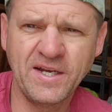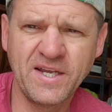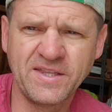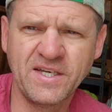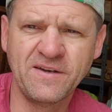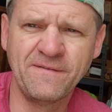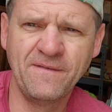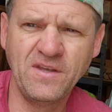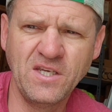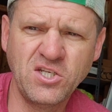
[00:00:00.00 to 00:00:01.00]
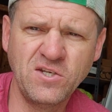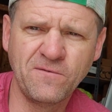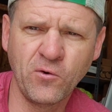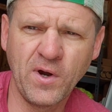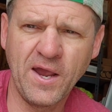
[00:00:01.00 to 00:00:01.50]
get the
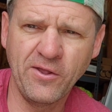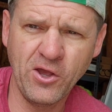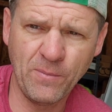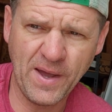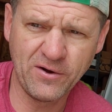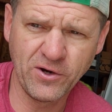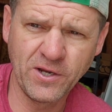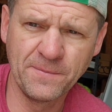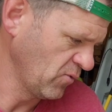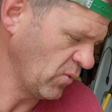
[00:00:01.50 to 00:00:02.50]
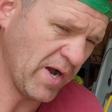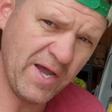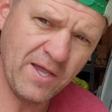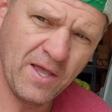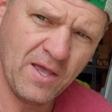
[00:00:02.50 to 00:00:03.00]
EG4-LL battery.
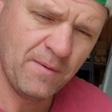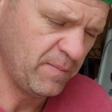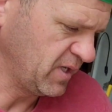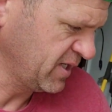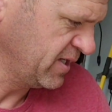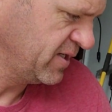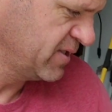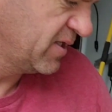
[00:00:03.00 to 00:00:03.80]
Why? Because